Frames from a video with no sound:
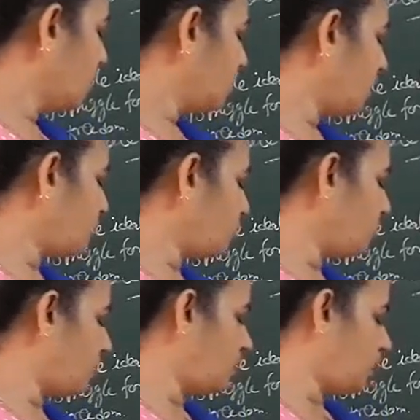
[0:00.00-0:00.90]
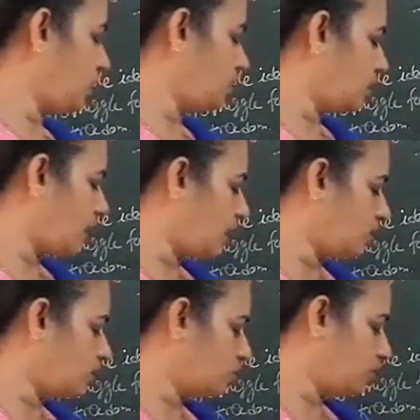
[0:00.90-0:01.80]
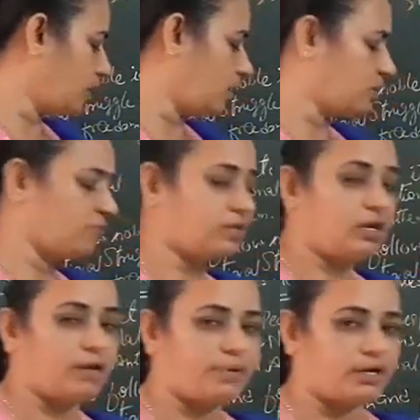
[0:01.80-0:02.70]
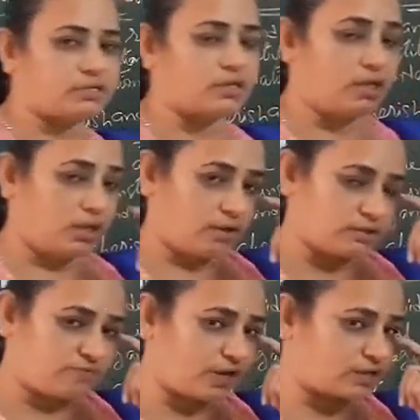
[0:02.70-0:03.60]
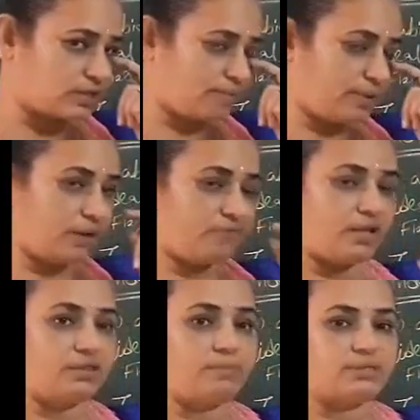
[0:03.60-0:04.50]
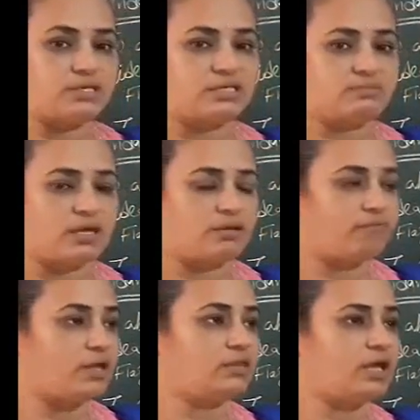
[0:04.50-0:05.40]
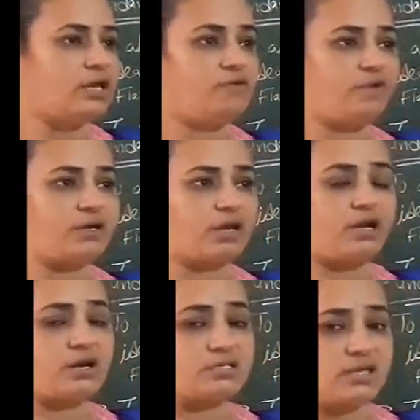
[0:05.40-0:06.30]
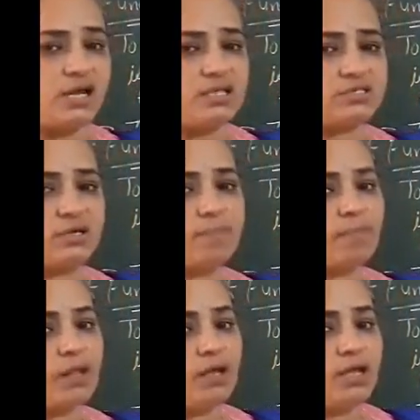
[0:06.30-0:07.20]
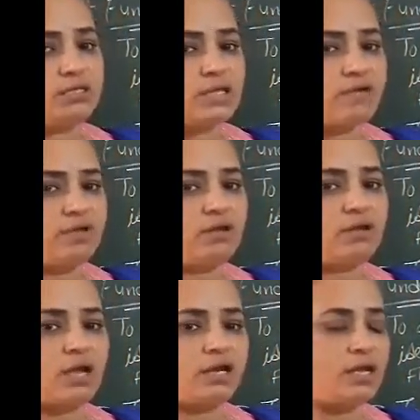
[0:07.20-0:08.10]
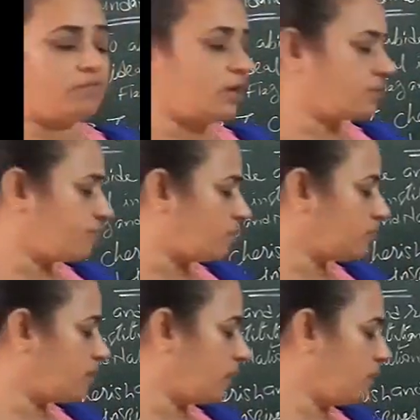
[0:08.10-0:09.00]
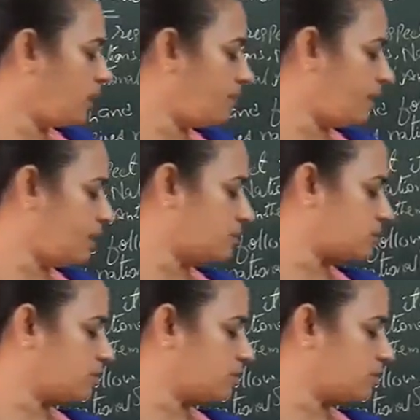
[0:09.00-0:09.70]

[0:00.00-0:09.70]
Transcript: they should maintain the good health of the laborers. Yes, for example, when any factory industrialist is getting work from the many laborers,